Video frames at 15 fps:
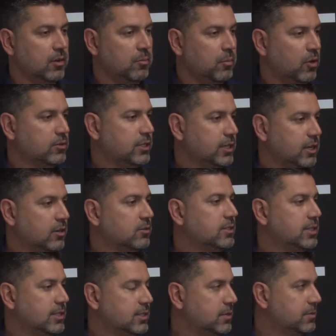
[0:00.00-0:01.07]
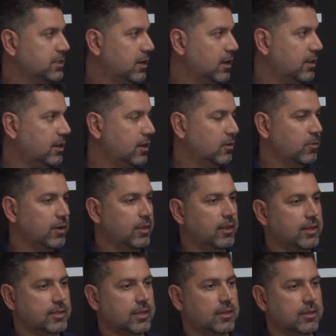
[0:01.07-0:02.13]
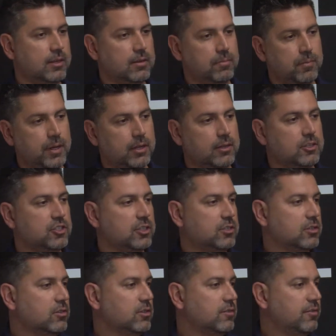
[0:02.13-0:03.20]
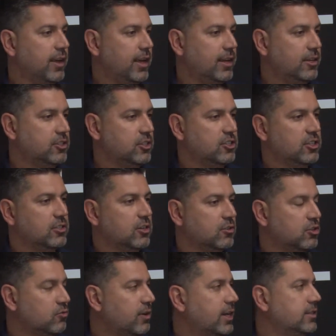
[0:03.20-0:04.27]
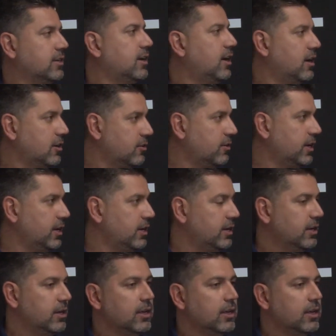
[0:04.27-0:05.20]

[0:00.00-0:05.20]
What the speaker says: multi-coat systems on there, where this could be a logistical advantage to just go direct to concrete.